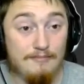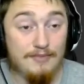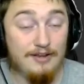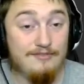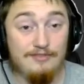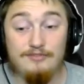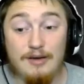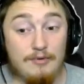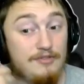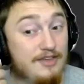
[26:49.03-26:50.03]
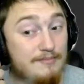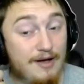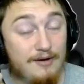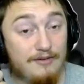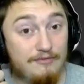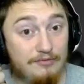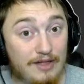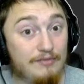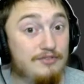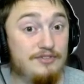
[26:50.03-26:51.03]
because you double the amount of
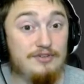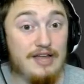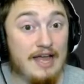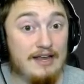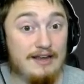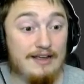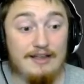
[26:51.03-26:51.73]
levels you get,